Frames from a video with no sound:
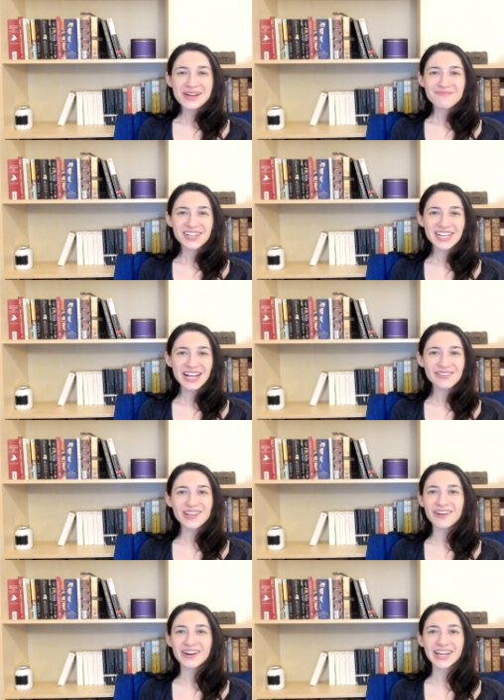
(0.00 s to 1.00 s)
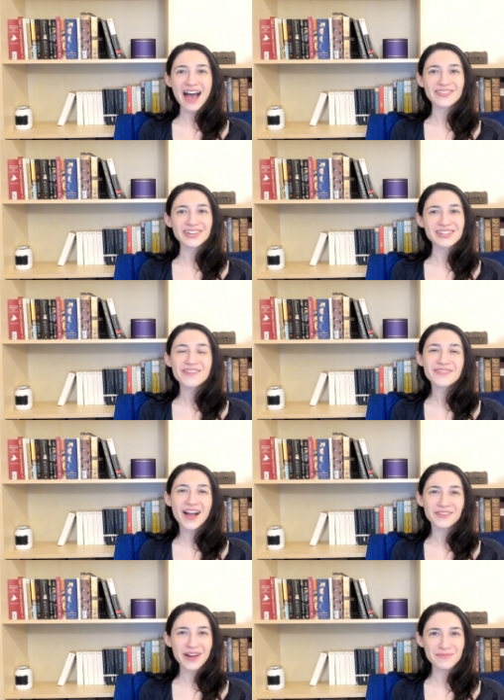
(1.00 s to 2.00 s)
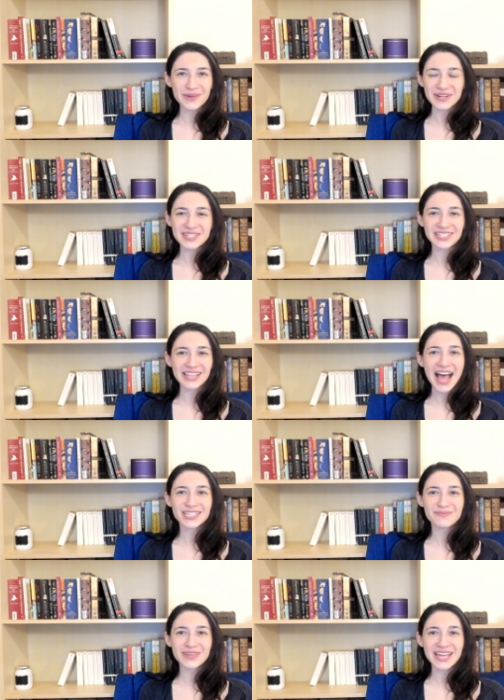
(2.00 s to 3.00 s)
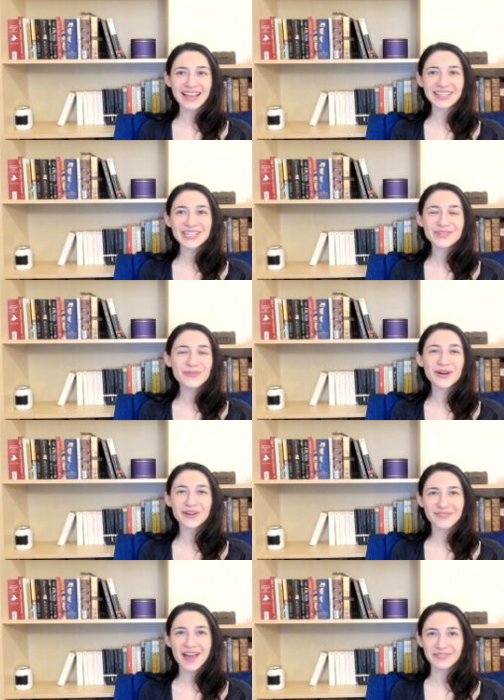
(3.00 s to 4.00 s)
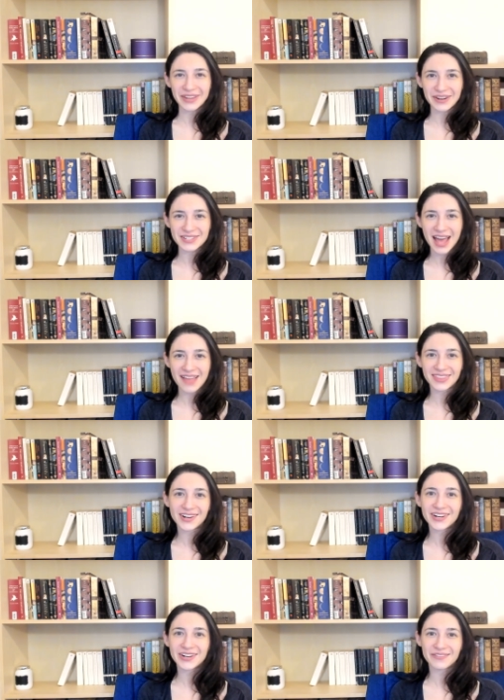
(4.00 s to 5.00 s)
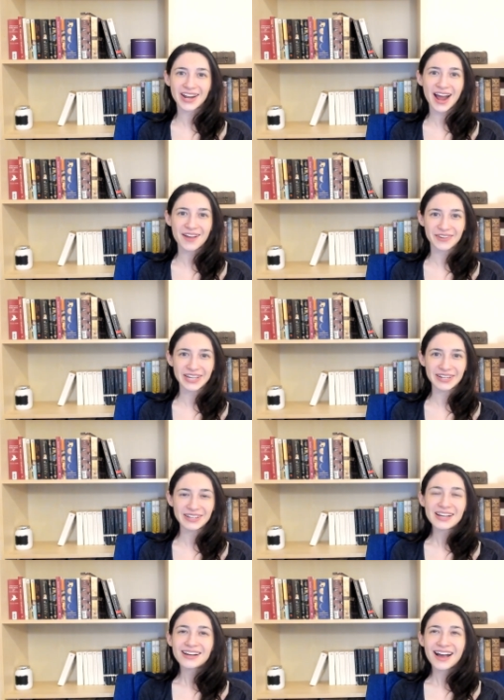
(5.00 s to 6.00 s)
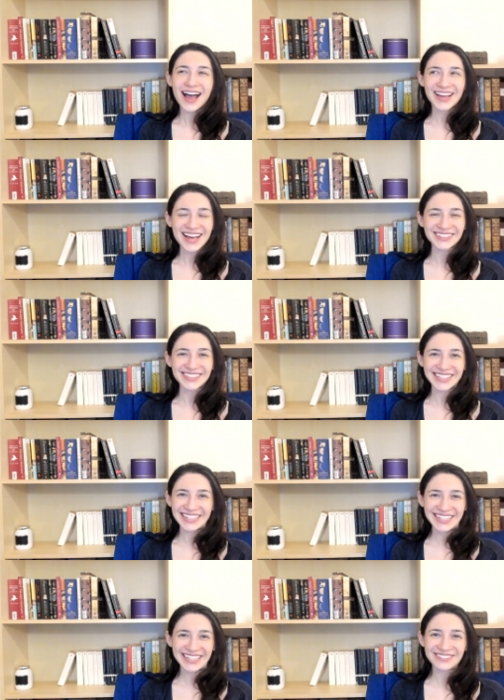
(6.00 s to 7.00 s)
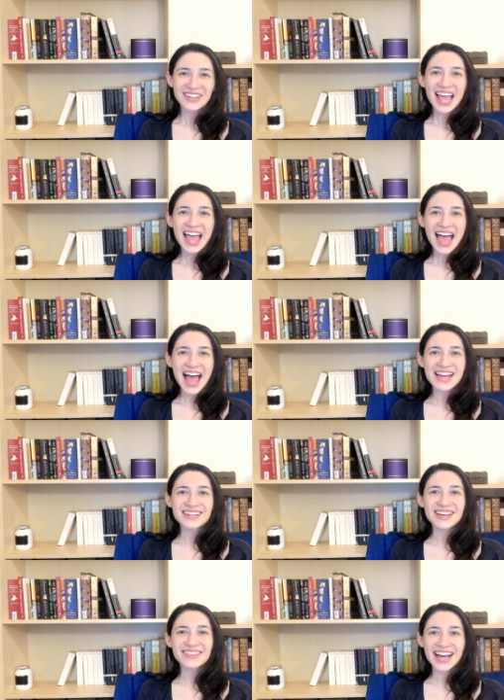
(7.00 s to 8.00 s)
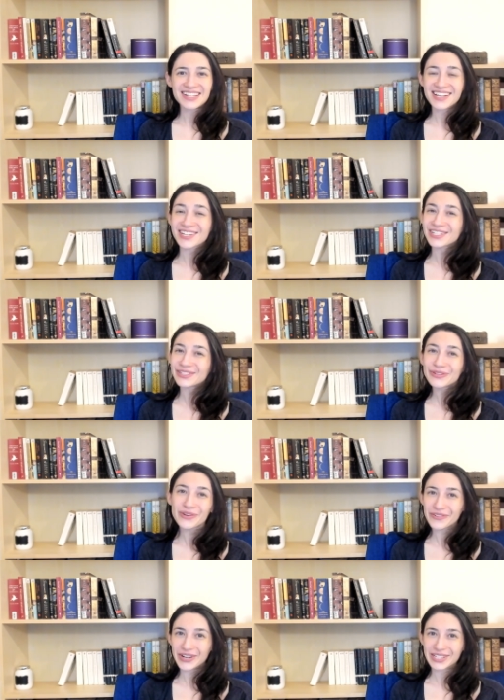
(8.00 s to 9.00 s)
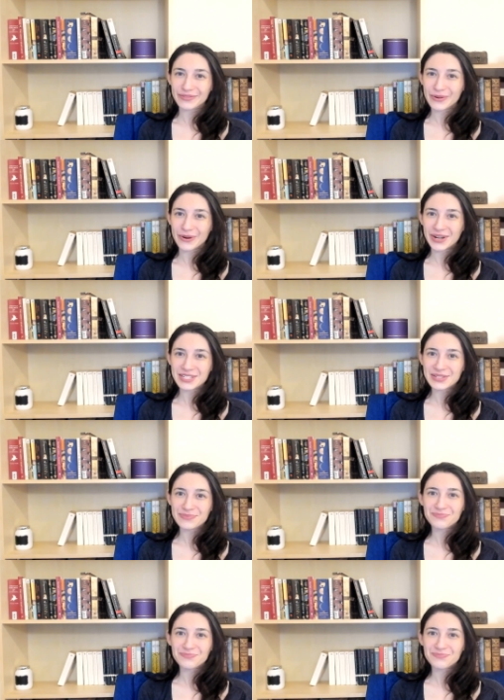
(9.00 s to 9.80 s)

My shelves already have enough unread books to last me at least 4 or 5 years at the current rate I read. I calculated it. And that doesn't include rereads, of course.